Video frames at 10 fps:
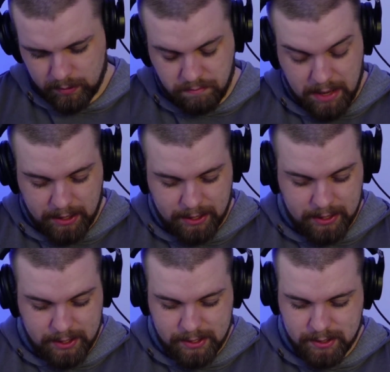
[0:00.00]
Man,
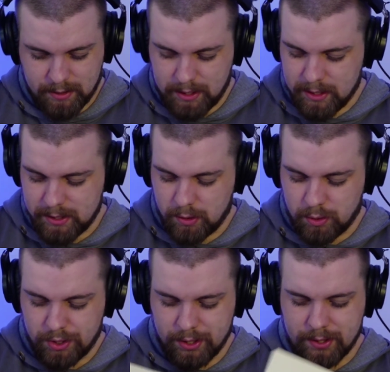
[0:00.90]
Hina's Hina's
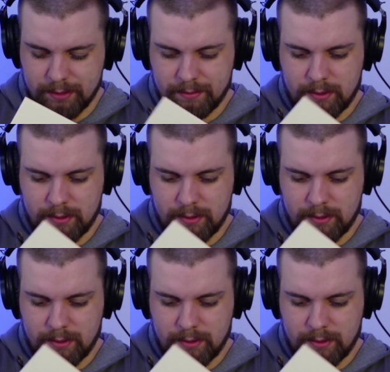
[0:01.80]
gorgeous.